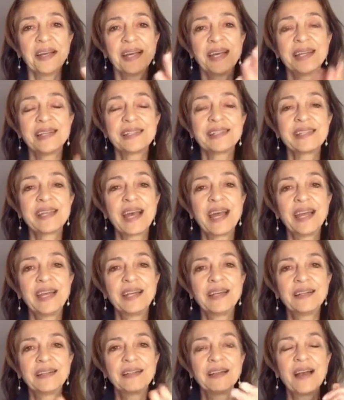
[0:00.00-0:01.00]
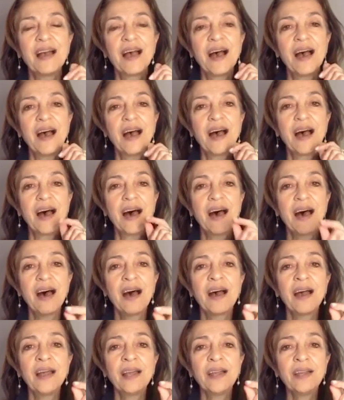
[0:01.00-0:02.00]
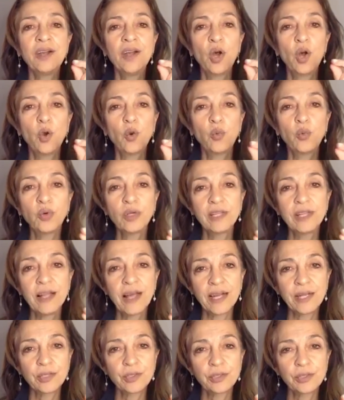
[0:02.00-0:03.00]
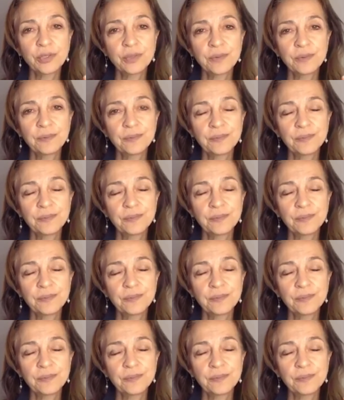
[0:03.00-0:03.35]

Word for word: and say, I would like to.